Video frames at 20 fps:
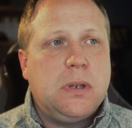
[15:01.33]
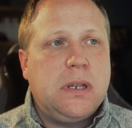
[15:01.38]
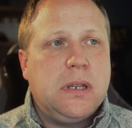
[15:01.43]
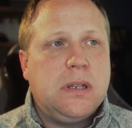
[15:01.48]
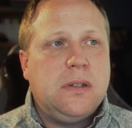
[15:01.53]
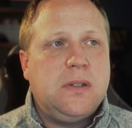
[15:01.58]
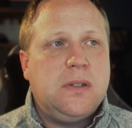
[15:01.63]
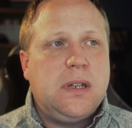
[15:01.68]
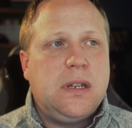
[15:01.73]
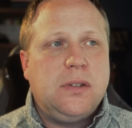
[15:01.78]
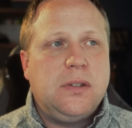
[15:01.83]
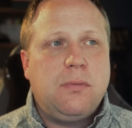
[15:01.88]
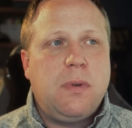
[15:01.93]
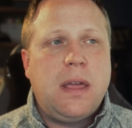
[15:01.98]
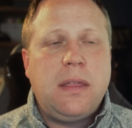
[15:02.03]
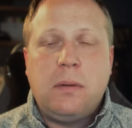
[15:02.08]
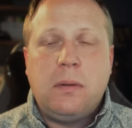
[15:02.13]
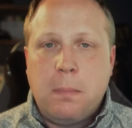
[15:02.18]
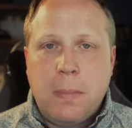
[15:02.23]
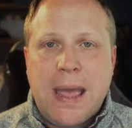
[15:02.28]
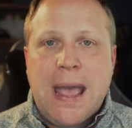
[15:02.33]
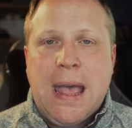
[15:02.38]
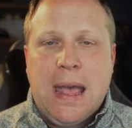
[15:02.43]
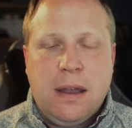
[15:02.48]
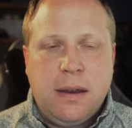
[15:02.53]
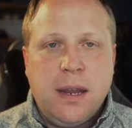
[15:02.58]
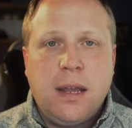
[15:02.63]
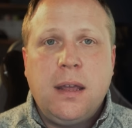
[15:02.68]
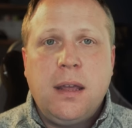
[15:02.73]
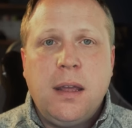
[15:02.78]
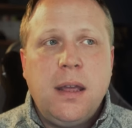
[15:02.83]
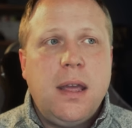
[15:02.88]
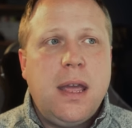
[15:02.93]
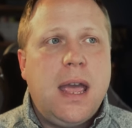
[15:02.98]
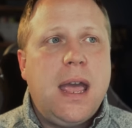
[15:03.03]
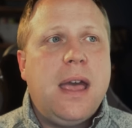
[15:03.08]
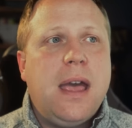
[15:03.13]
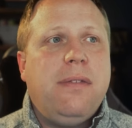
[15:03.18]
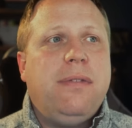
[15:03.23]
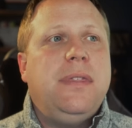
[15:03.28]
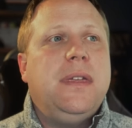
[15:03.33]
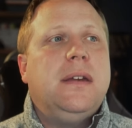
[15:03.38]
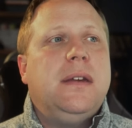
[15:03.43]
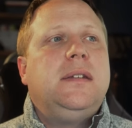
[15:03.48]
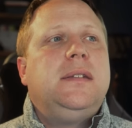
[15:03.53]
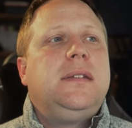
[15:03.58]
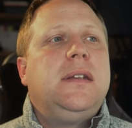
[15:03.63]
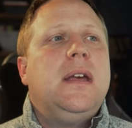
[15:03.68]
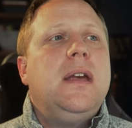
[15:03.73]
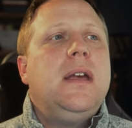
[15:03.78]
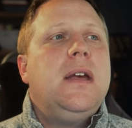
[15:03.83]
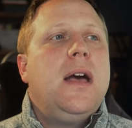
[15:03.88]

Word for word: is is rather bad at this.